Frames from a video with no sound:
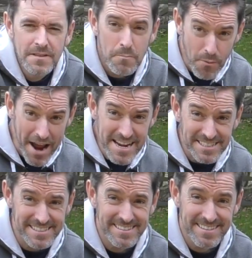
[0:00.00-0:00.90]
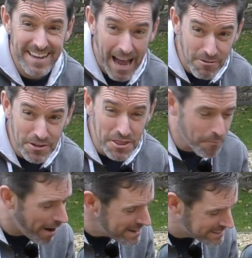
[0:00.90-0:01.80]
Brakes? How good are the
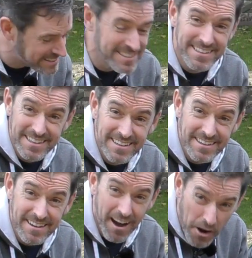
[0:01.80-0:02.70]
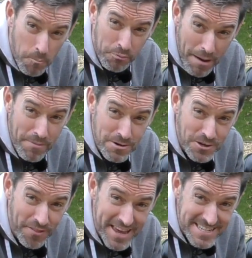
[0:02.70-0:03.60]
brakes? I've got Brembos
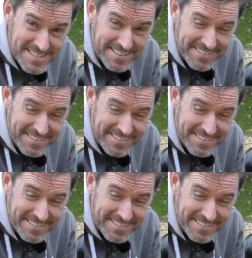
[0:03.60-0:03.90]
on this.